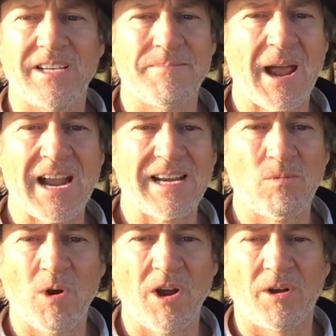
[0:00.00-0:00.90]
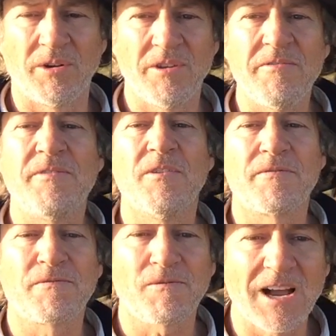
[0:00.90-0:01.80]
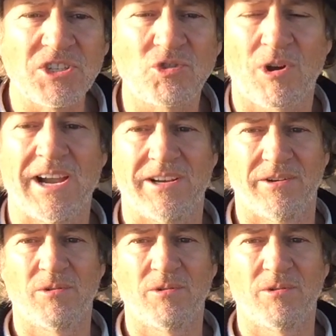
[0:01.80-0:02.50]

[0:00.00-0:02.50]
demanding world who feel frustrated